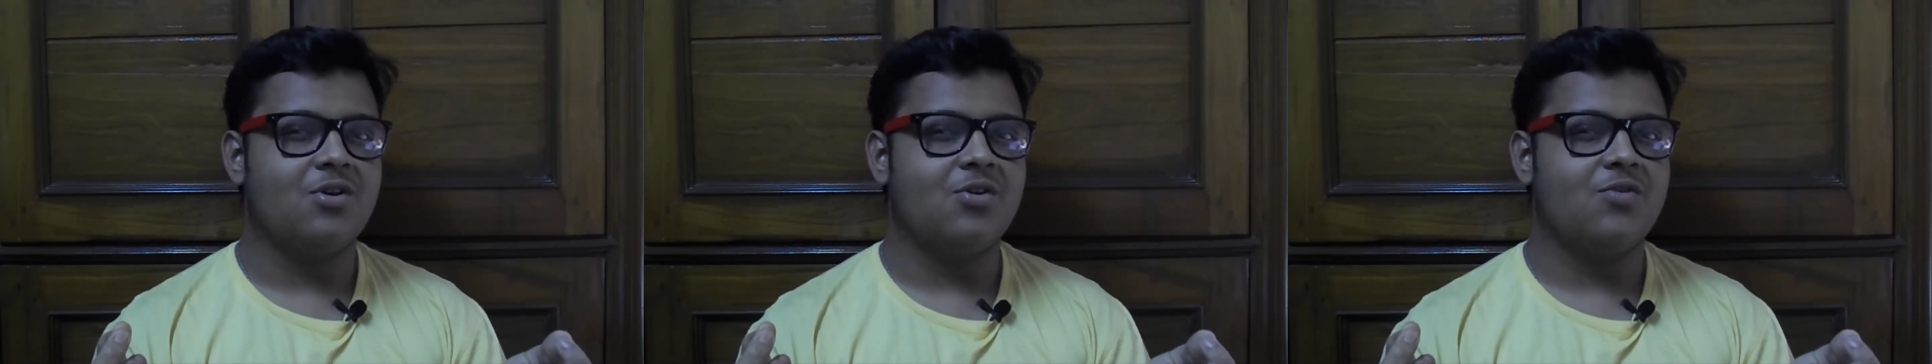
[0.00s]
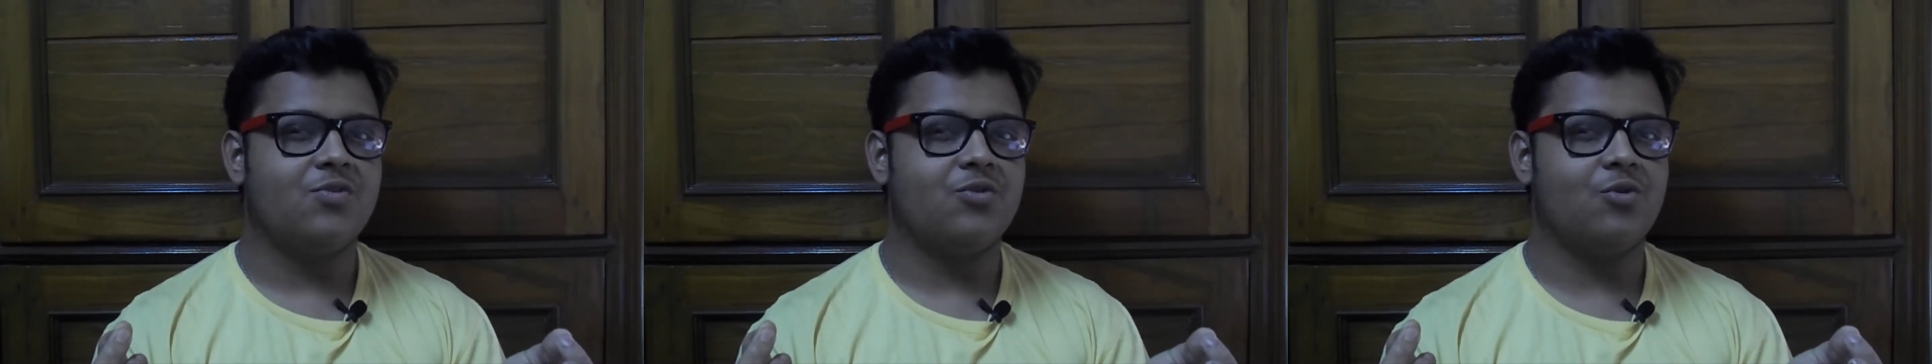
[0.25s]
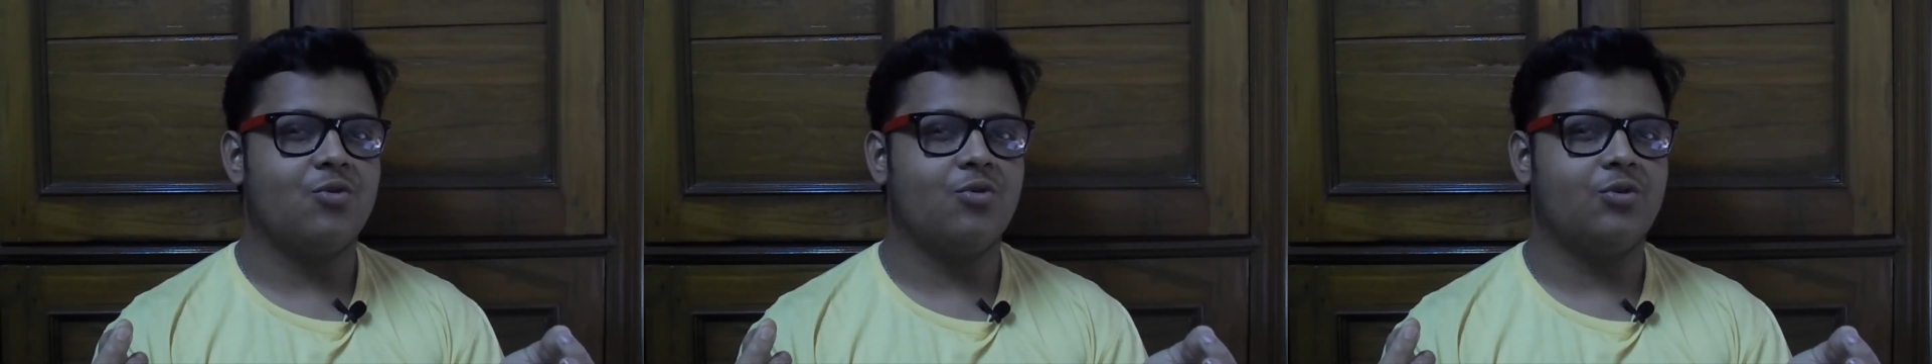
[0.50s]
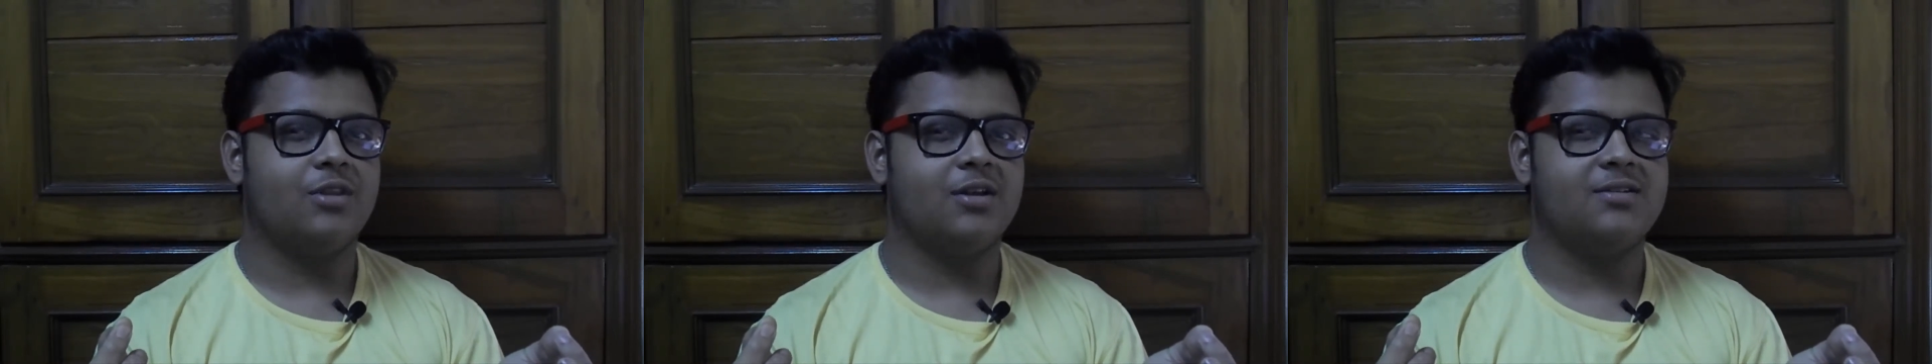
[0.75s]
So
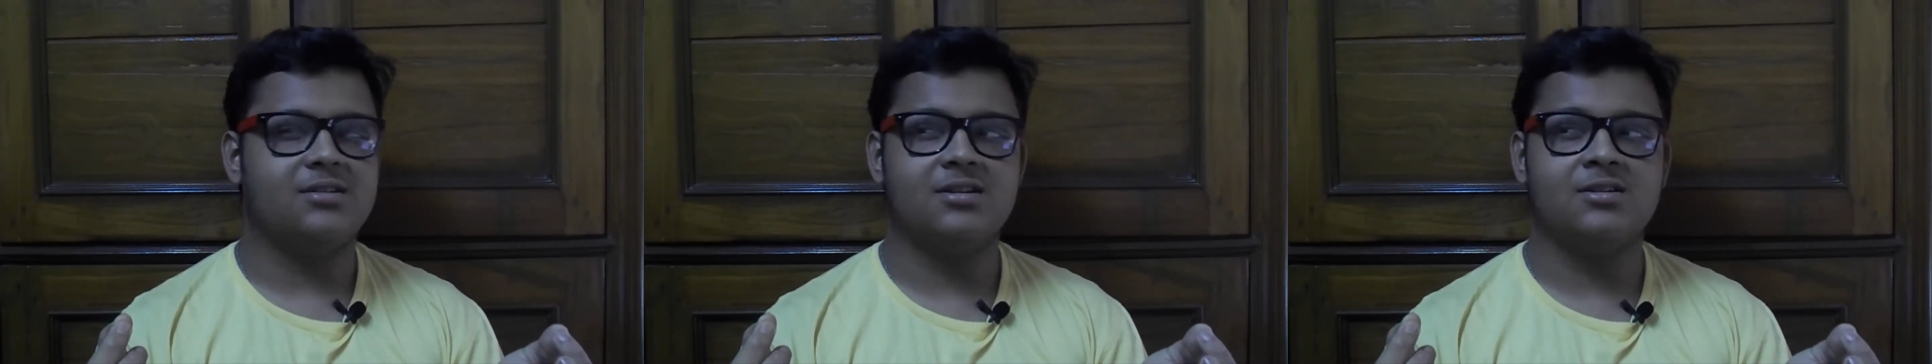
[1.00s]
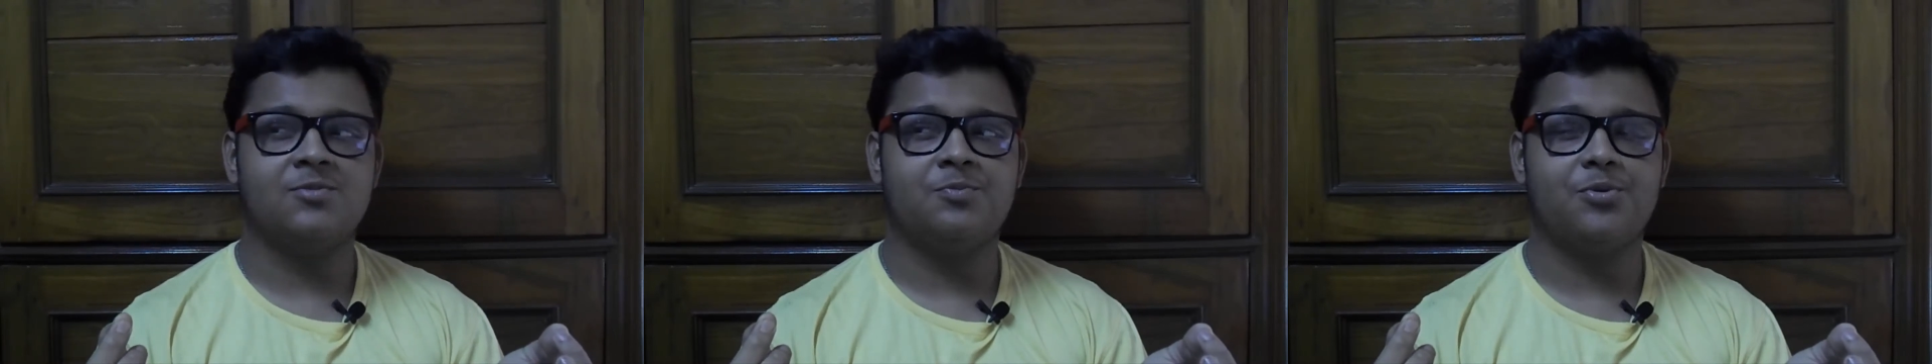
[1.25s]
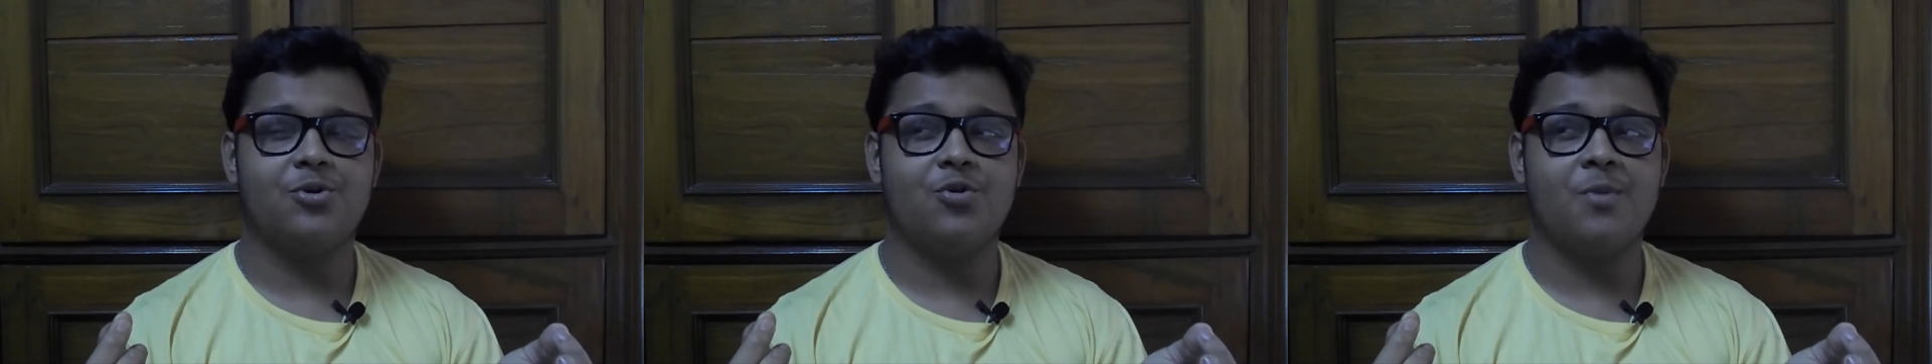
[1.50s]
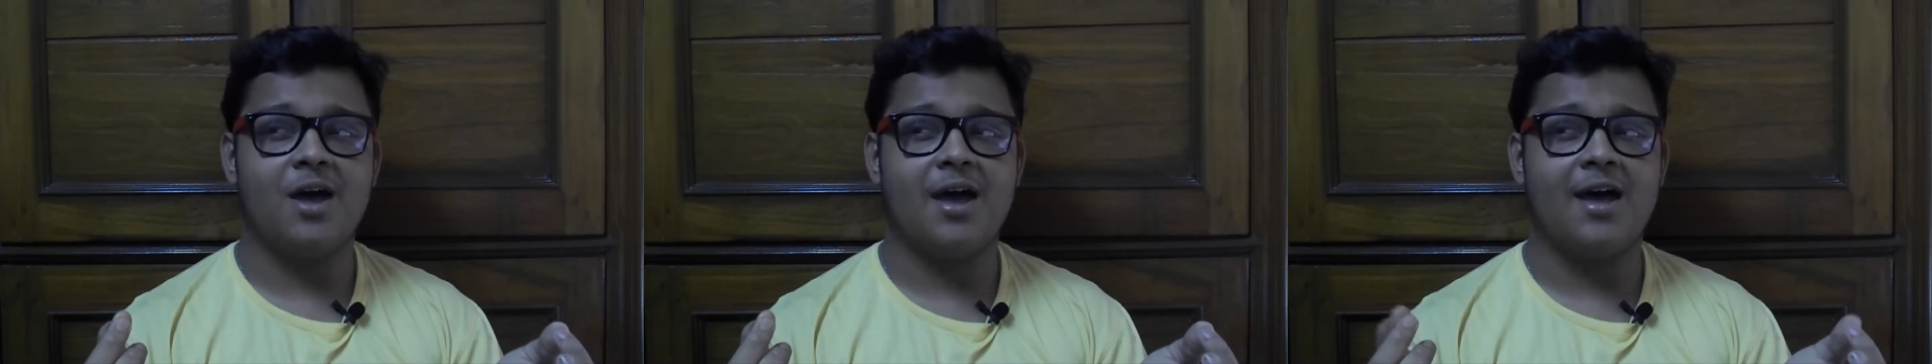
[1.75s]
does this probe
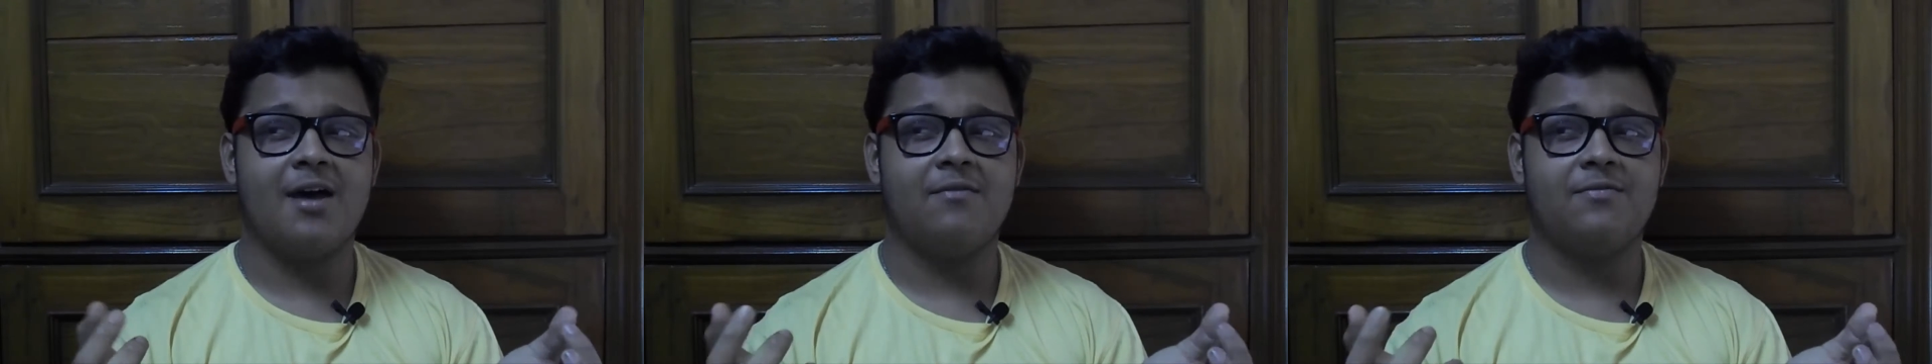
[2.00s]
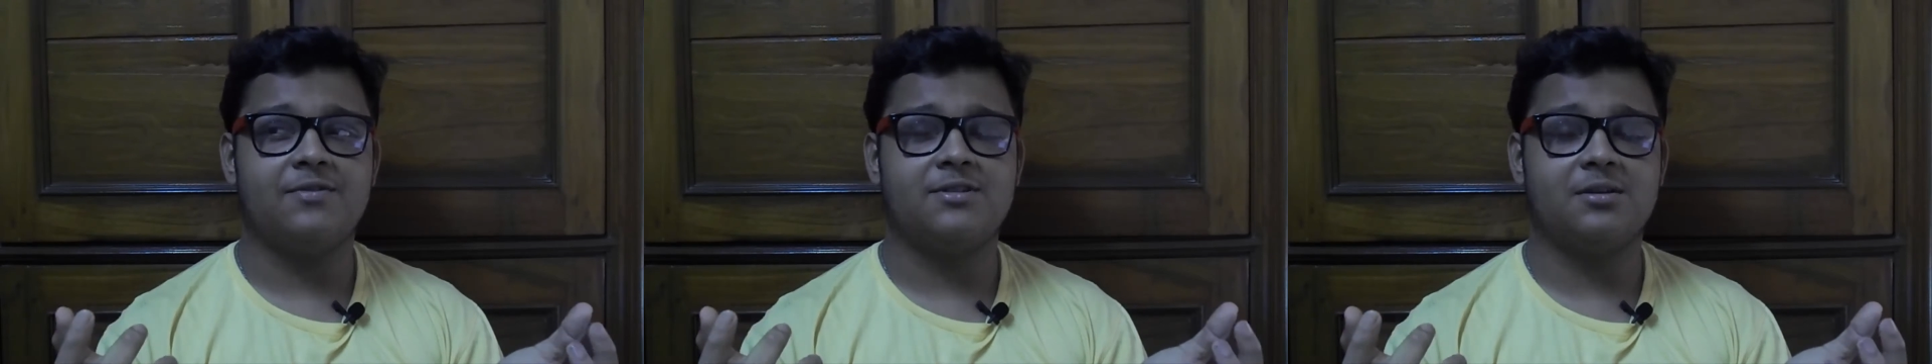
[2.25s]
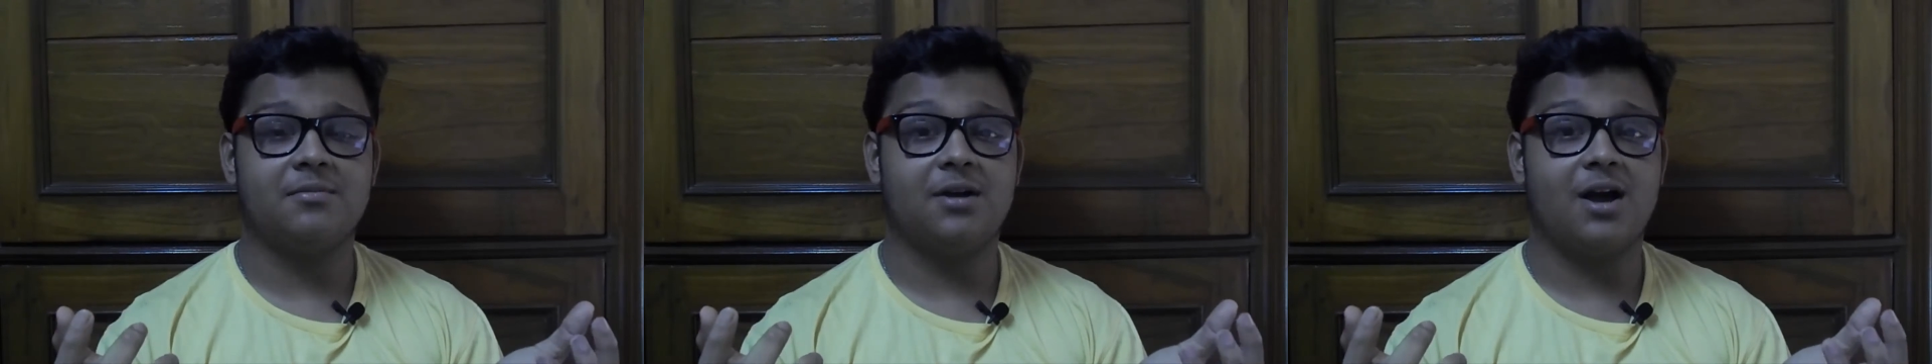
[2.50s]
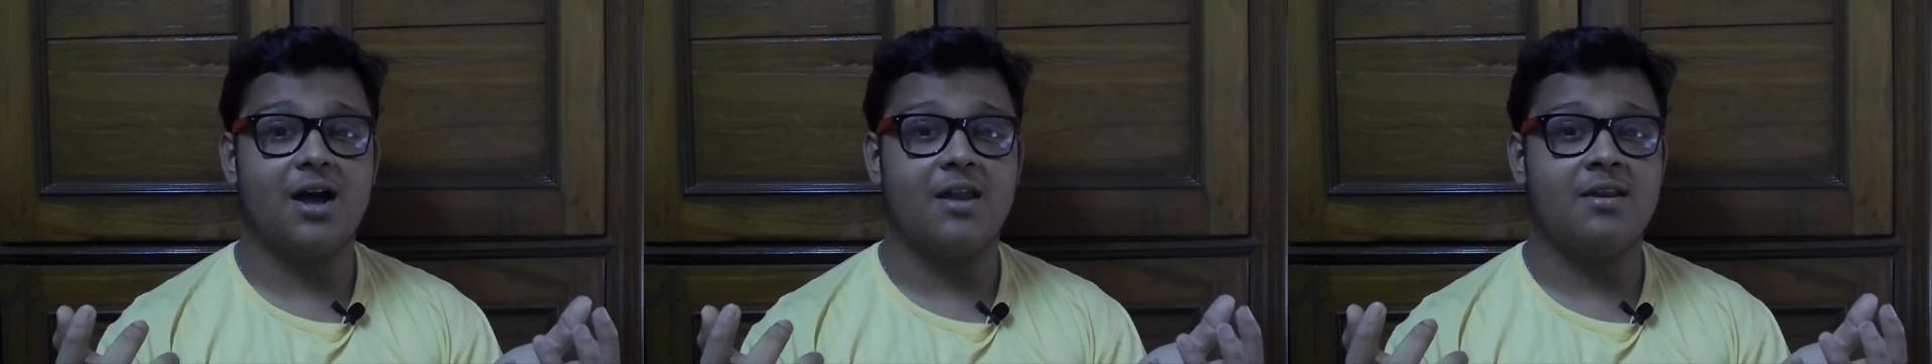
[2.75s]
have some
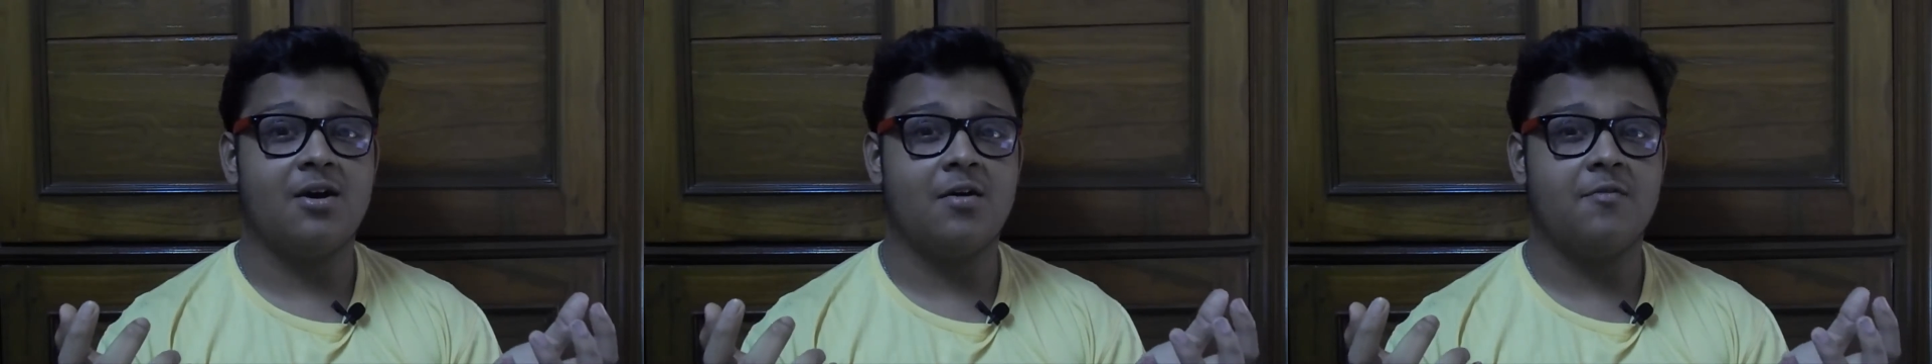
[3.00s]
kind of